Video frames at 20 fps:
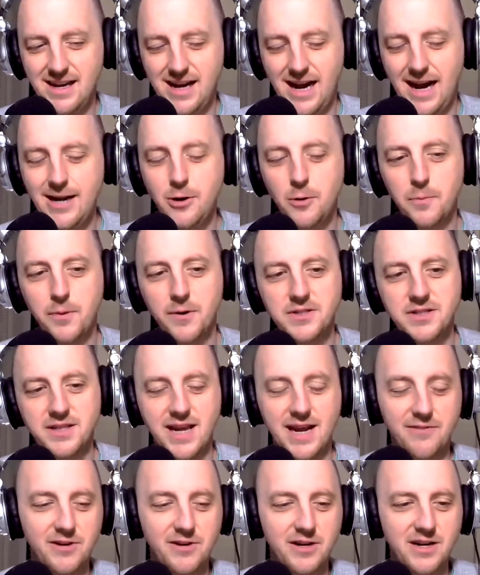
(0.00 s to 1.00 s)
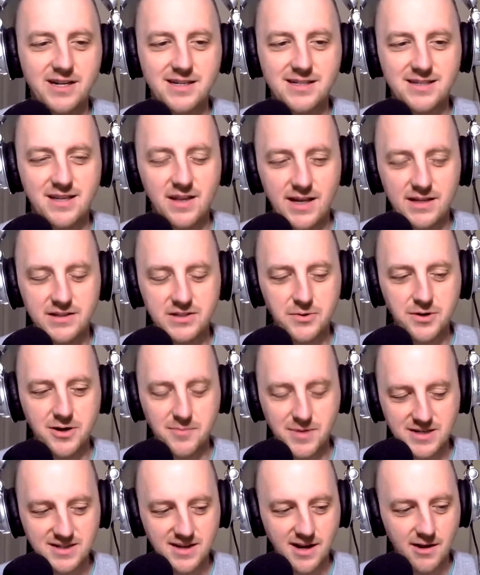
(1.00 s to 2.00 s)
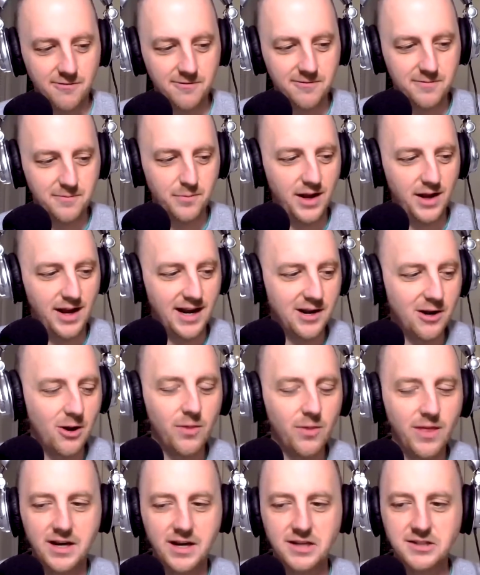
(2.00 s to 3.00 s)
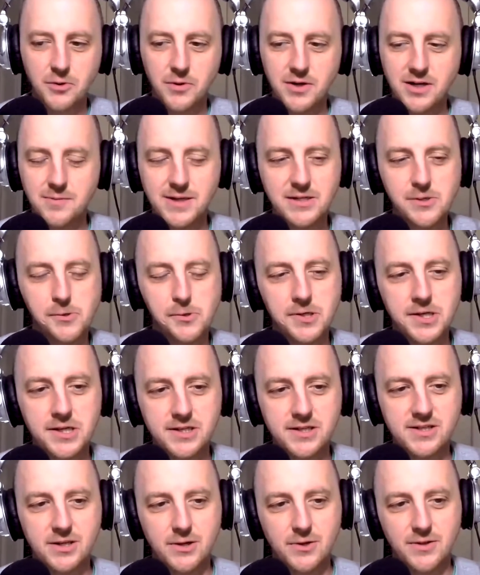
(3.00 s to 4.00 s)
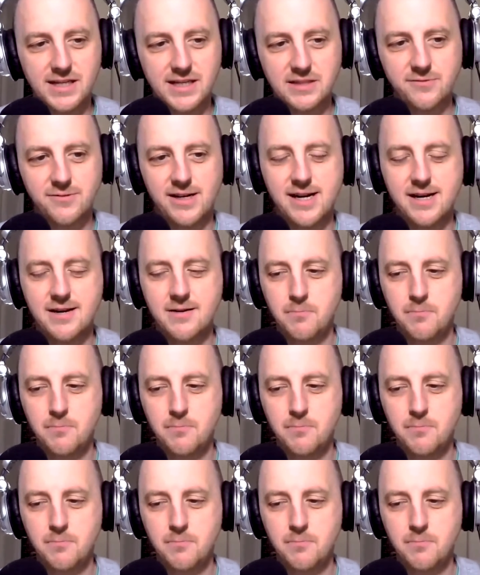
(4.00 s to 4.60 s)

I don't personally ever need to see that story myself, but I know that it's going to be told, so that's fine.